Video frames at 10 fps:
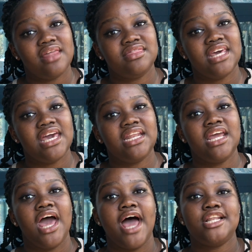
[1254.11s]
And then
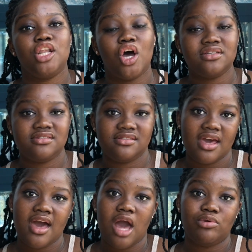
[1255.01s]
last
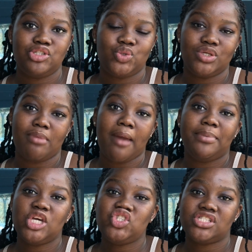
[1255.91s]
year, I was doing my
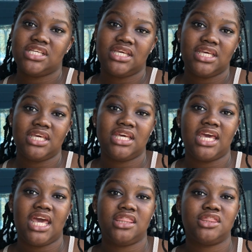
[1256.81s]

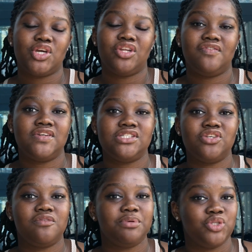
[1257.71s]
PGCE in the University
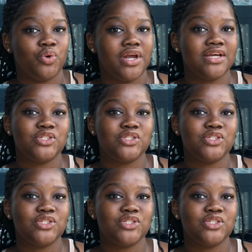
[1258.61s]
of Pretoria.